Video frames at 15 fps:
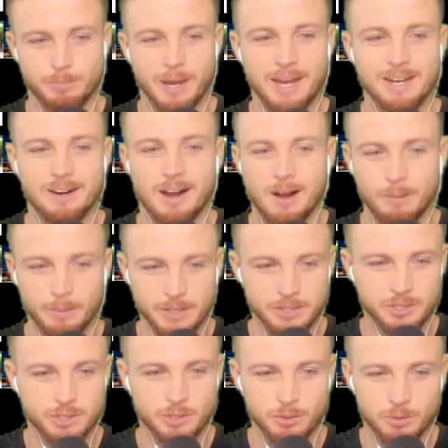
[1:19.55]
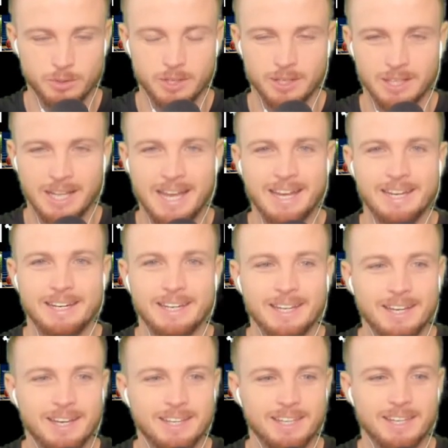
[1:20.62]
paying homage to the lane
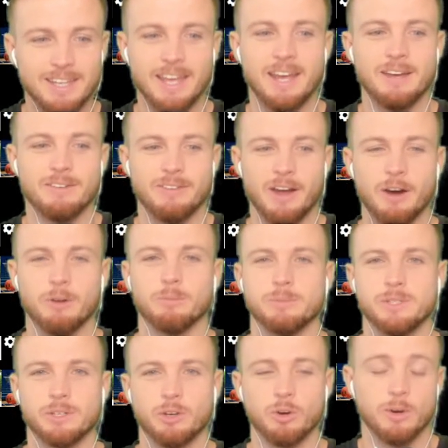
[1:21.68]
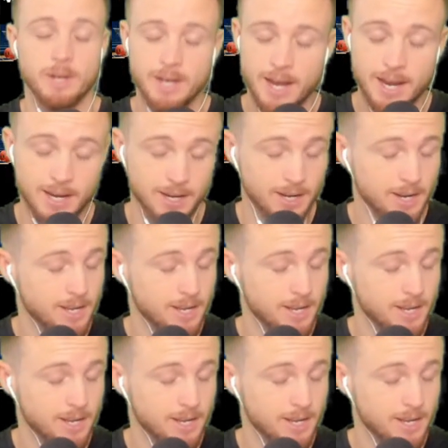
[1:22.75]
that they have helped create.